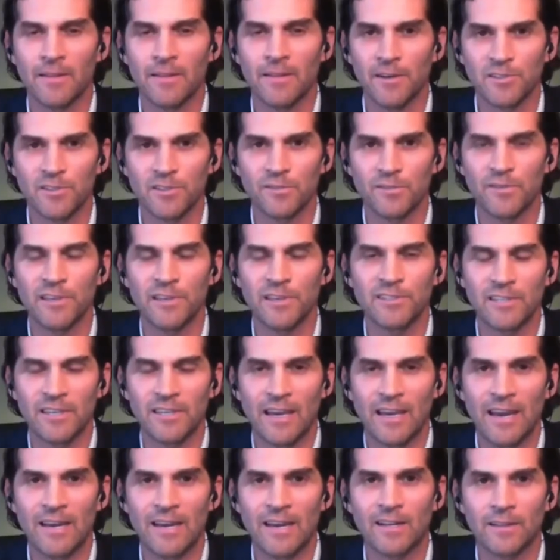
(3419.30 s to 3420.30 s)
they're
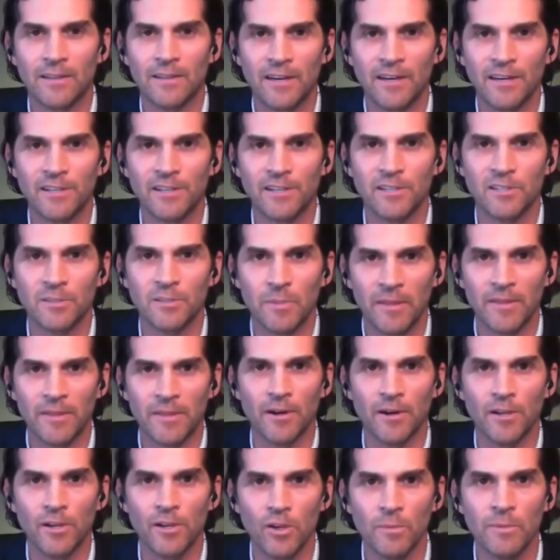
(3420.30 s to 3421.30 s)
sophisticated clinicians, but
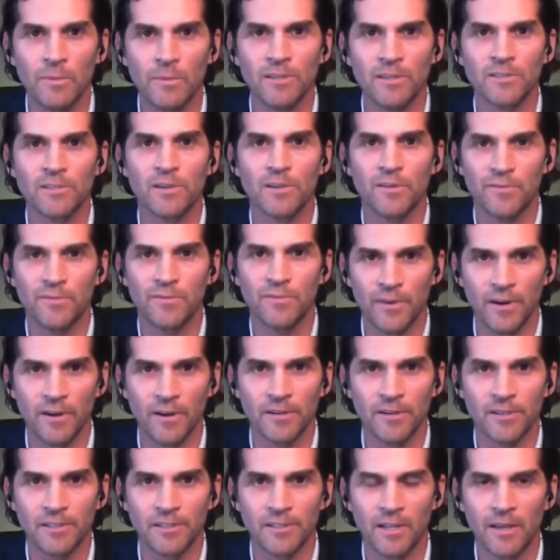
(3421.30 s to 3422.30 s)
they're humans
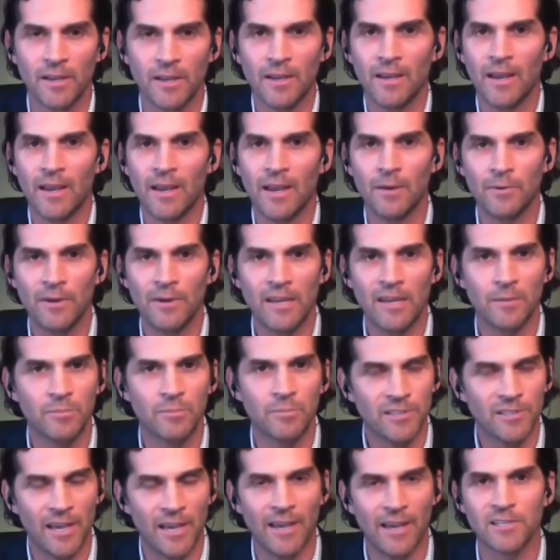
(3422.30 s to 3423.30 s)
first. And we
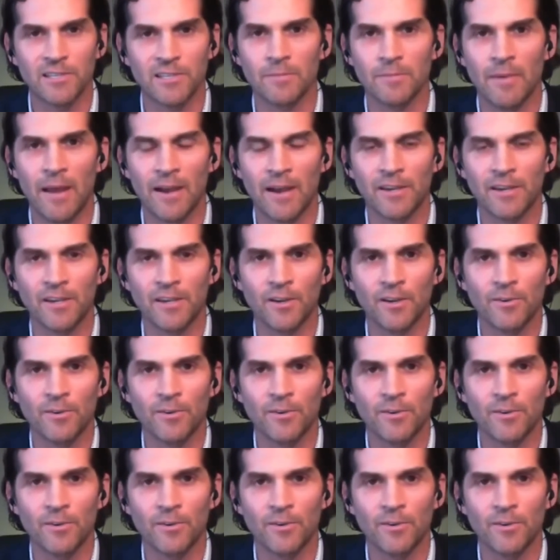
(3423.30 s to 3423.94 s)
obsess about